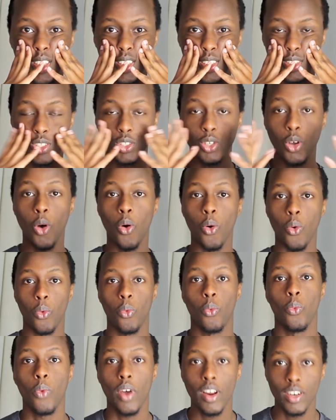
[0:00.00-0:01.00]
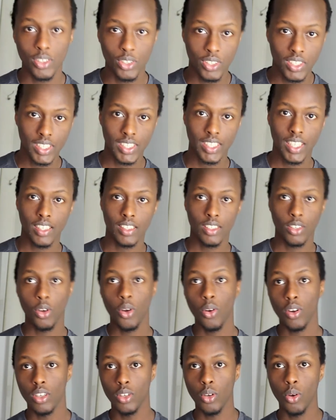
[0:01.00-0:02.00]
So why don't you just get to
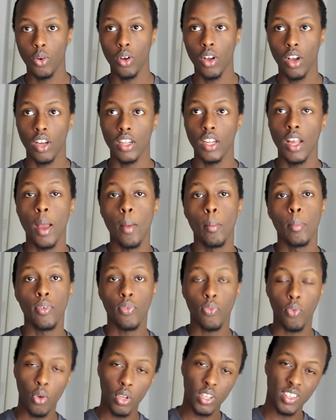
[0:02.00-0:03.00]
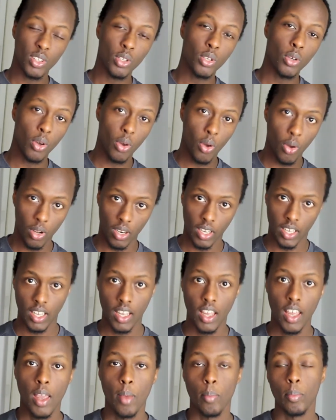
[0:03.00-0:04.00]
go know God before you do your calling?
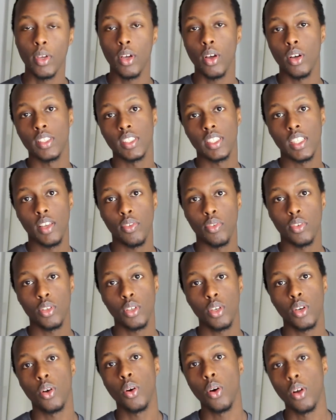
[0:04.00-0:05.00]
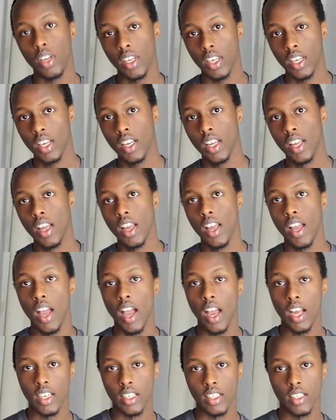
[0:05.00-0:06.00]
Because if you do your calling,
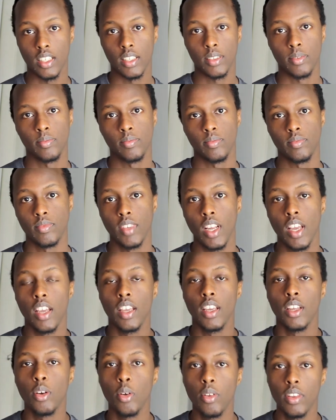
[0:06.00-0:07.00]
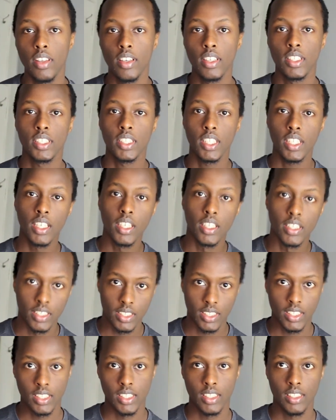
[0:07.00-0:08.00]
and you know, there's singers,
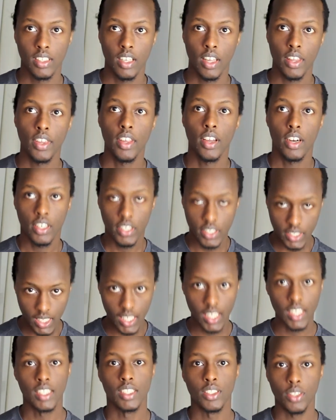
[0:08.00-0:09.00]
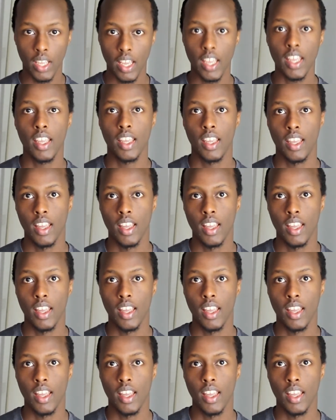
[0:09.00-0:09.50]
there are singers, okay,